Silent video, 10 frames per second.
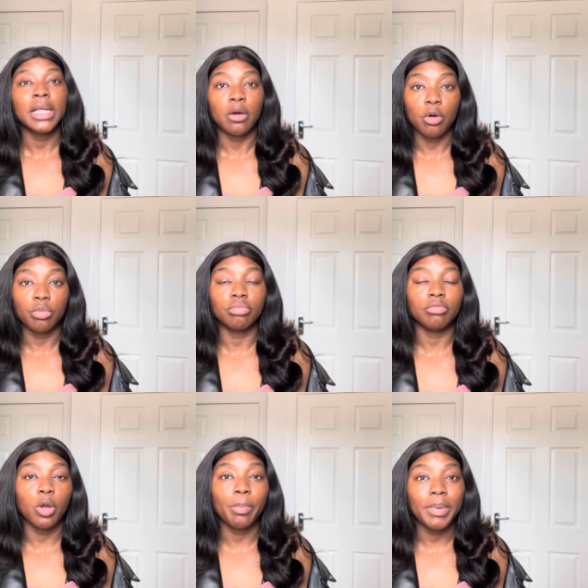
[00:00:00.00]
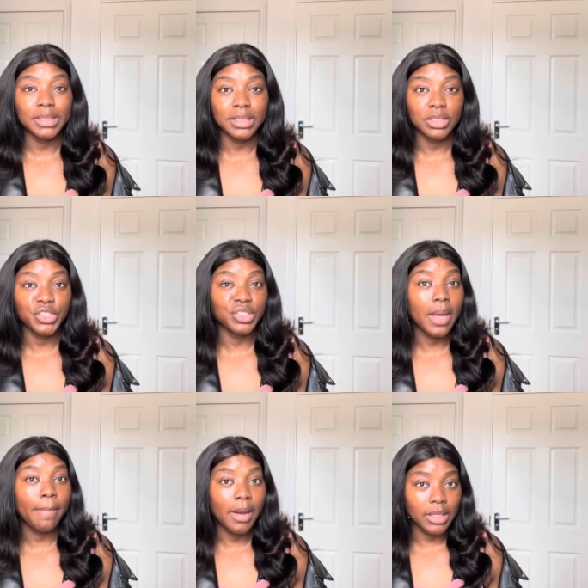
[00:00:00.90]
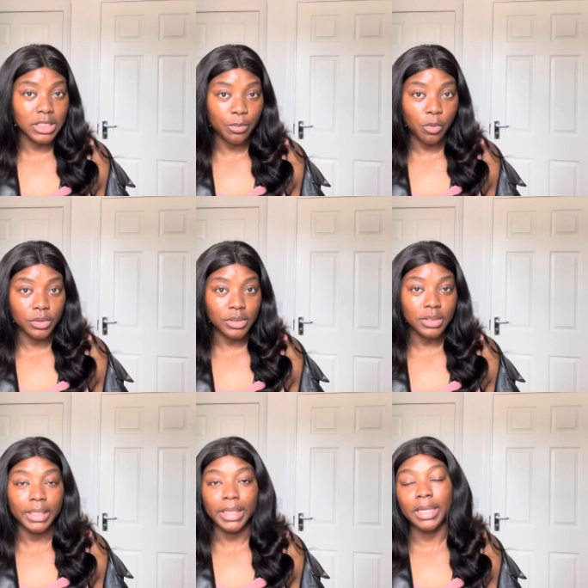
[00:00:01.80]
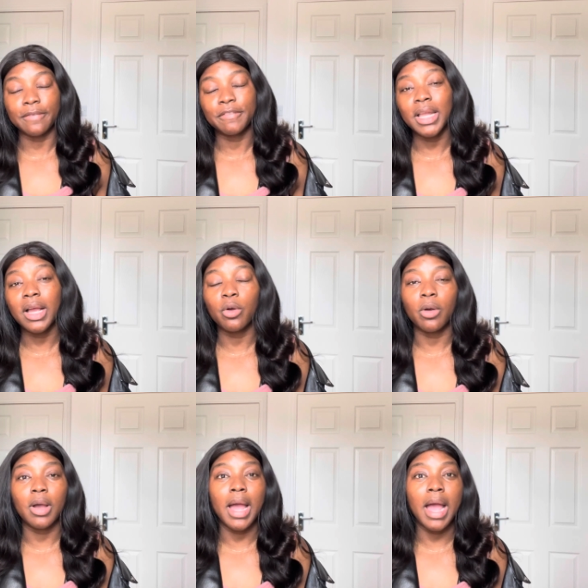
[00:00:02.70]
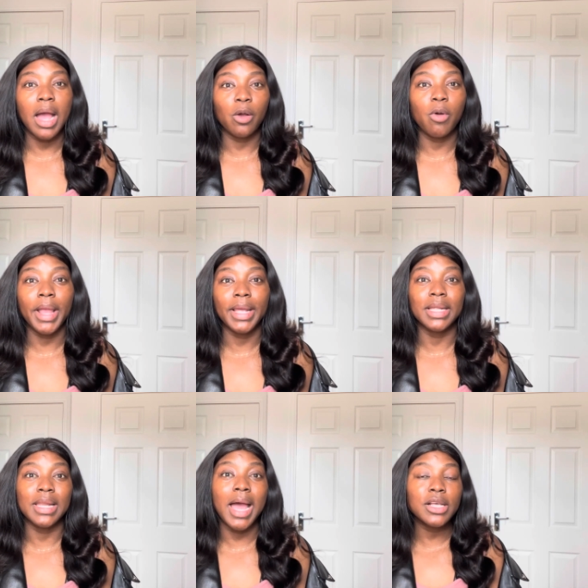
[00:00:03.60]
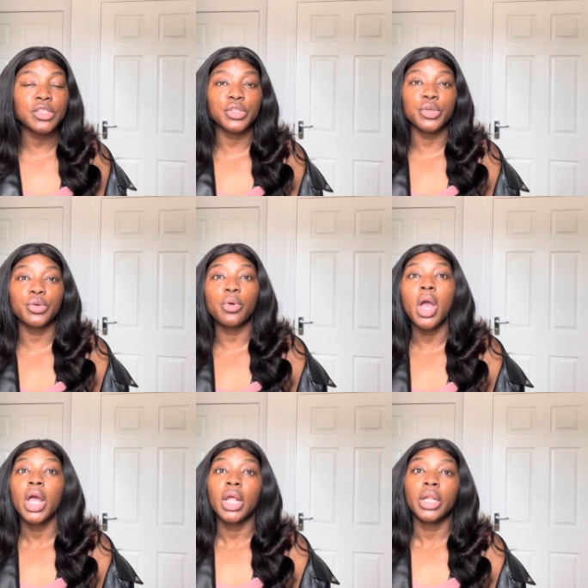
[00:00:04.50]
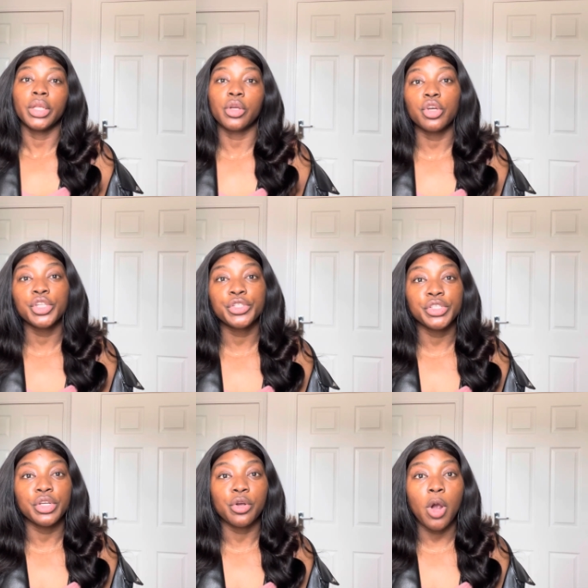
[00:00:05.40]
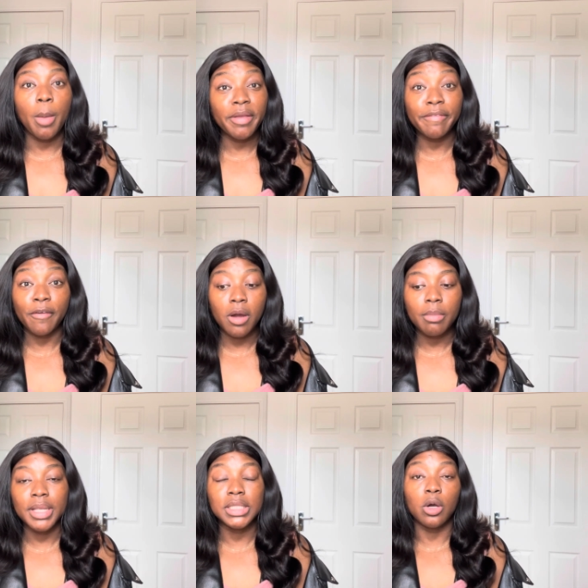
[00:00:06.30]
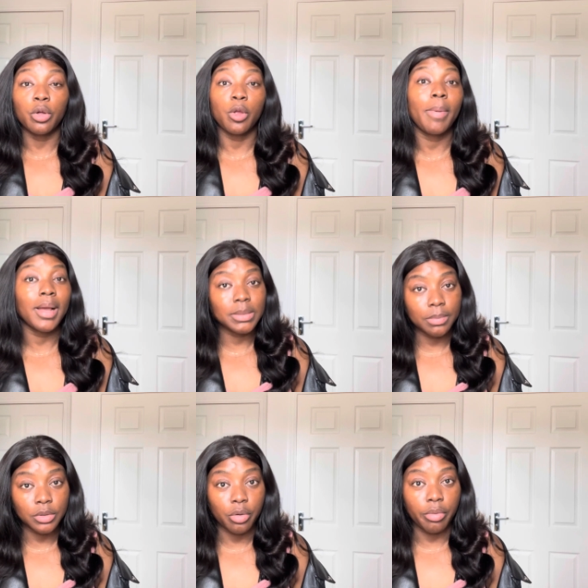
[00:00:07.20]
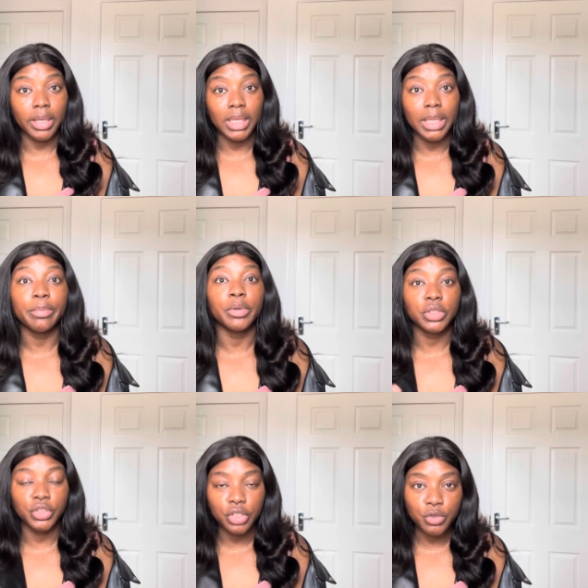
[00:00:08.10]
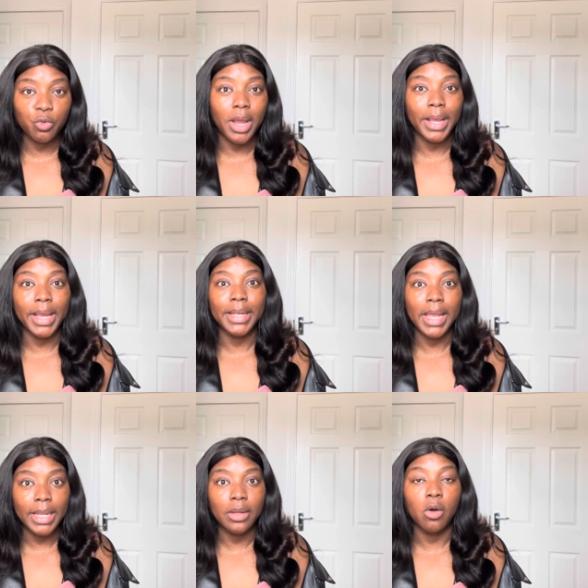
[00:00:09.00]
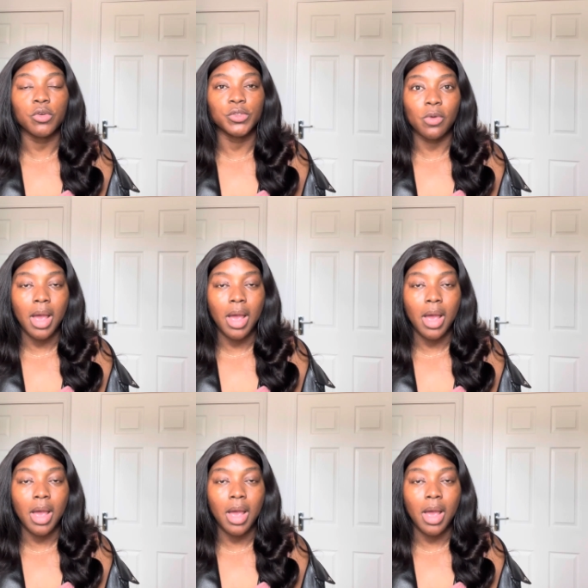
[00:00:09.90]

on your international passport. You can further go ahead and ask you the country you're coming from. It's on your passport already, but just go ahead and also